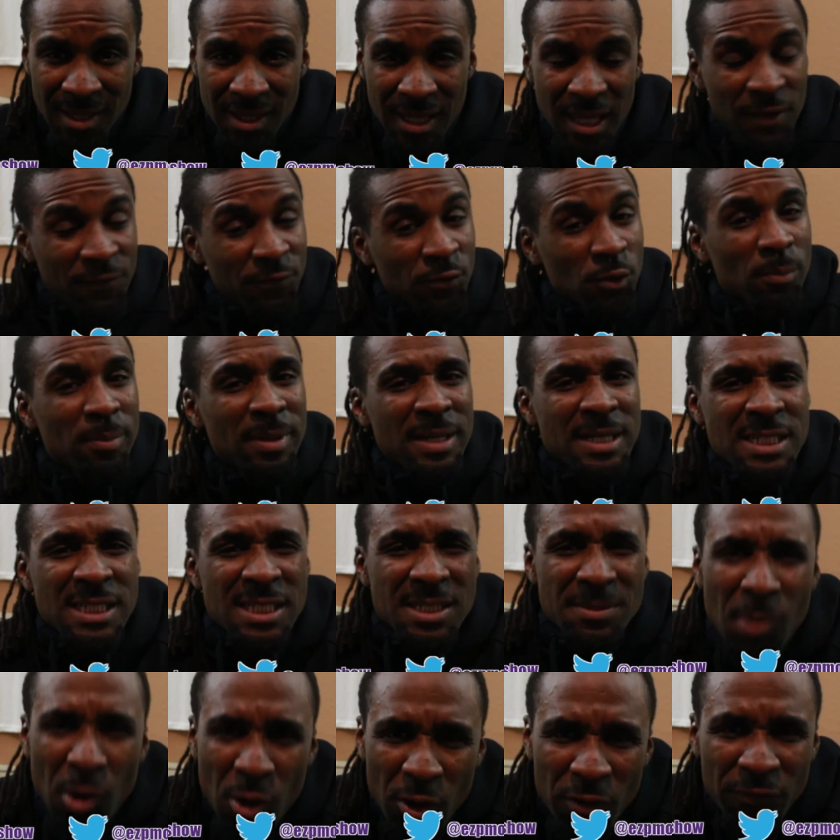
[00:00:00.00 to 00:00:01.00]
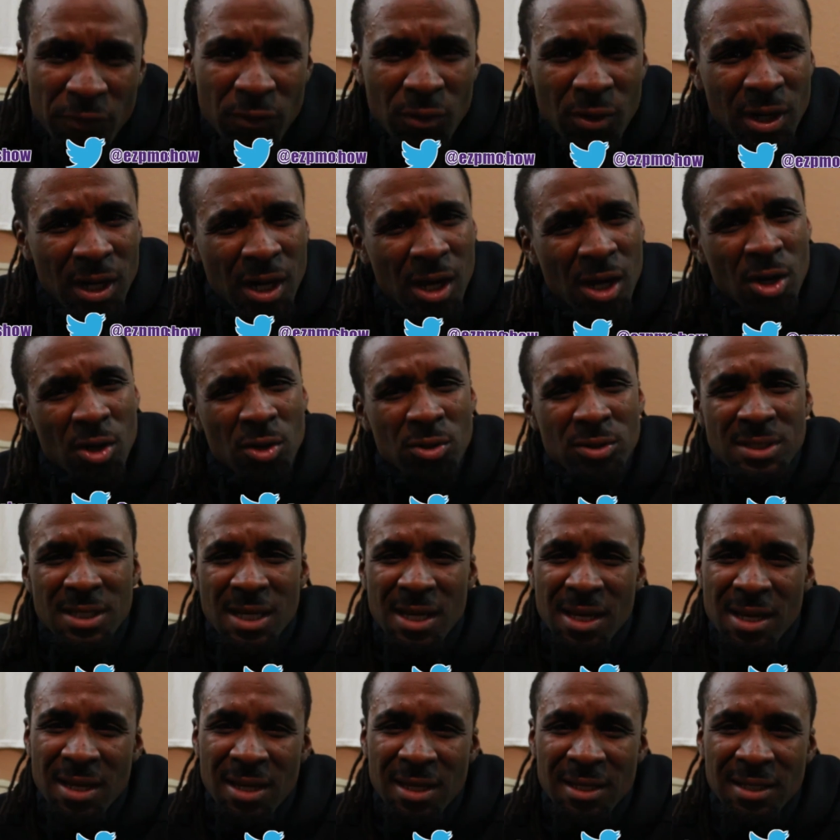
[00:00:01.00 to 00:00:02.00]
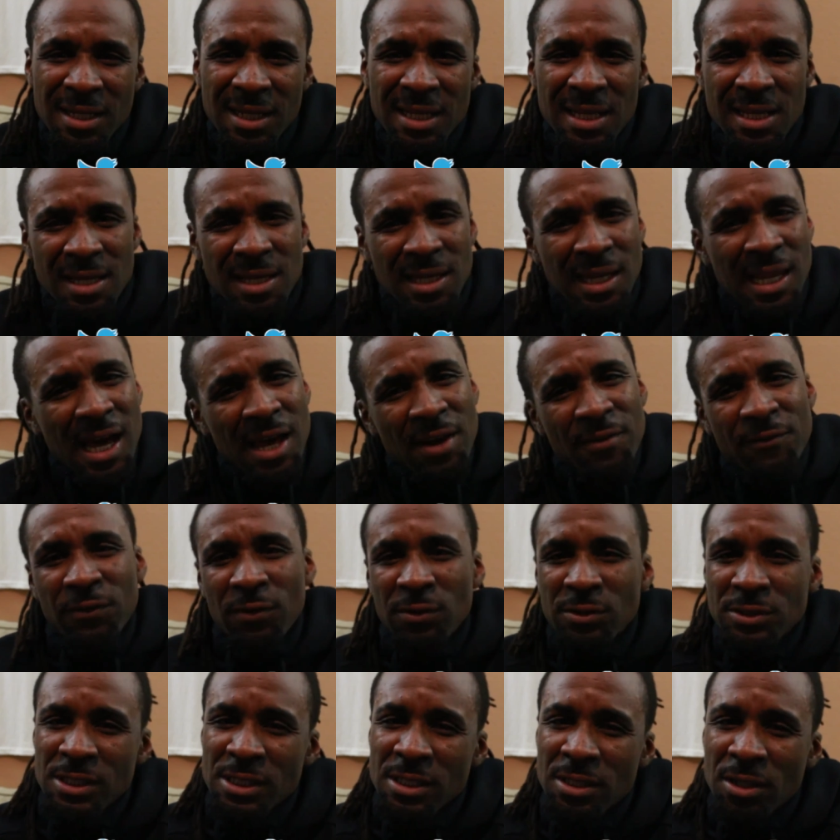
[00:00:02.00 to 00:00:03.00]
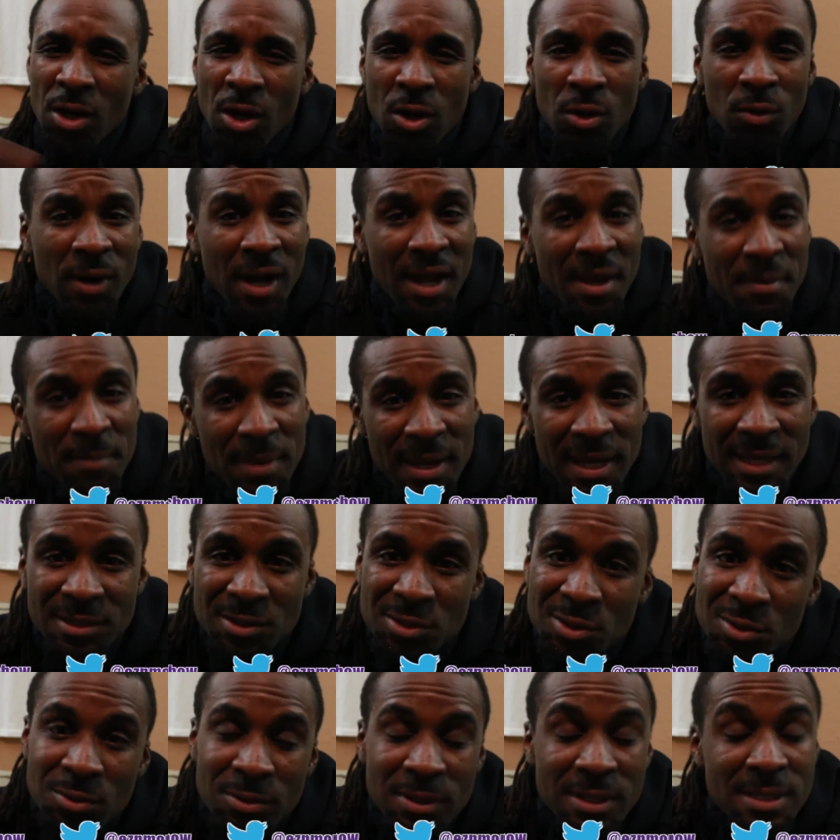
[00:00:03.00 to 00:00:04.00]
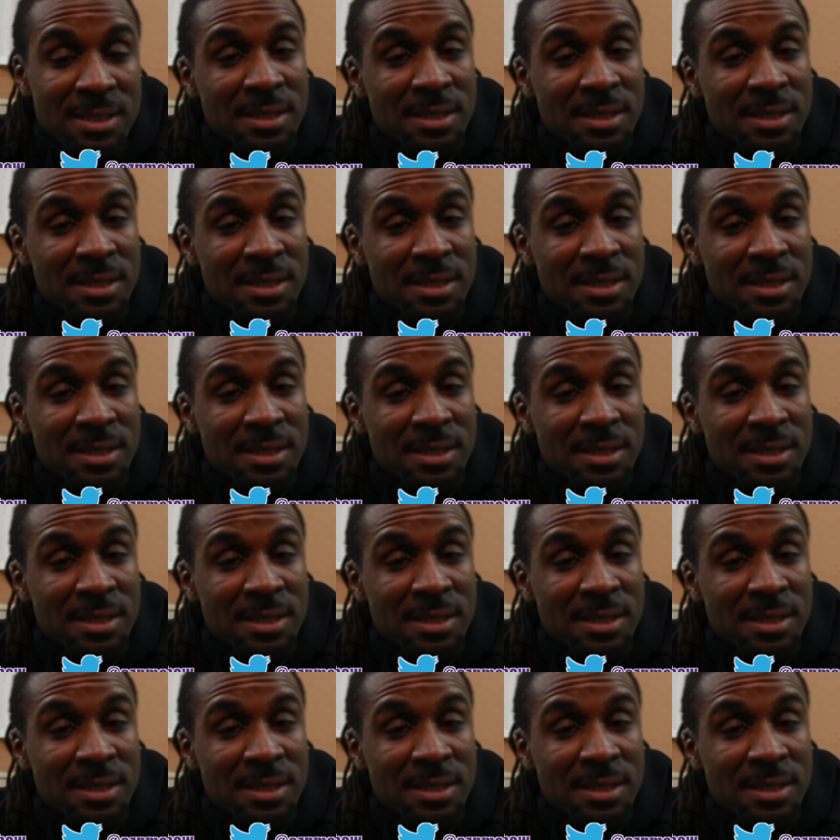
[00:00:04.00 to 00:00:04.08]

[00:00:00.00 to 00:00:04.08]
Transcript: If you've been smoking for a long time, then a lot of folks just go right back to it.